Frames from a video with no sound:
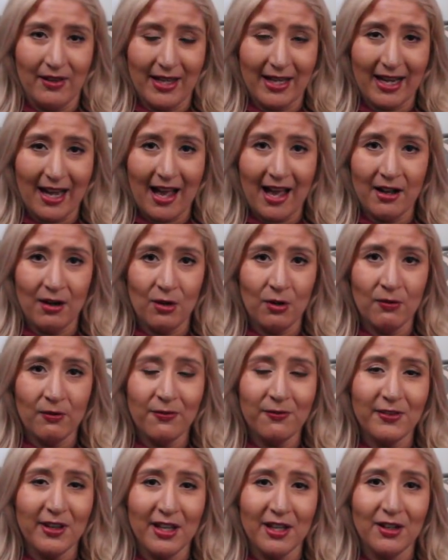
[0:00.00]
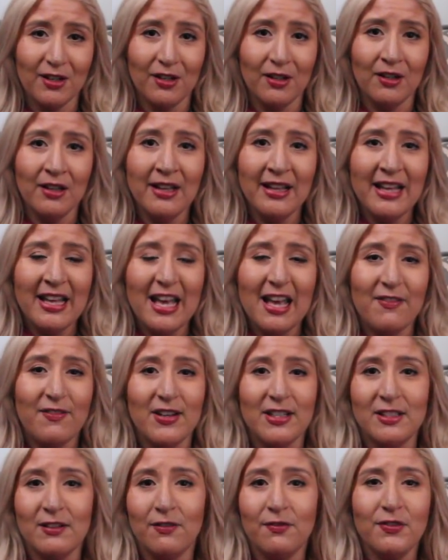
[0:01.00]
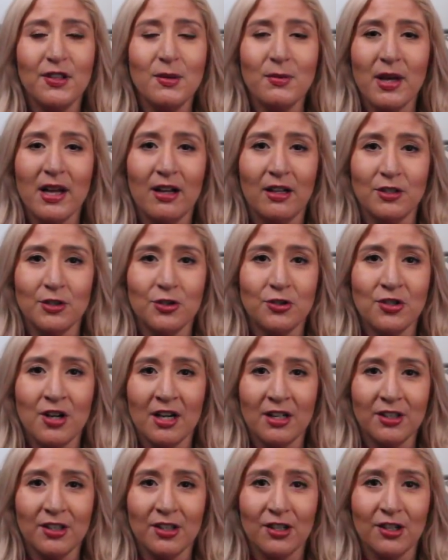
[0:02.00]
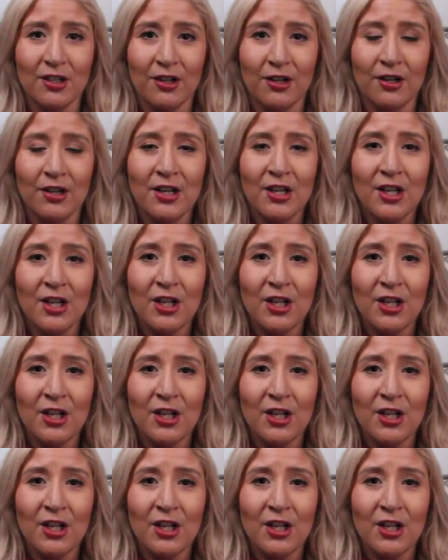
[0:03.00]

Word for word: Like, I don't feel if it's a female instructor,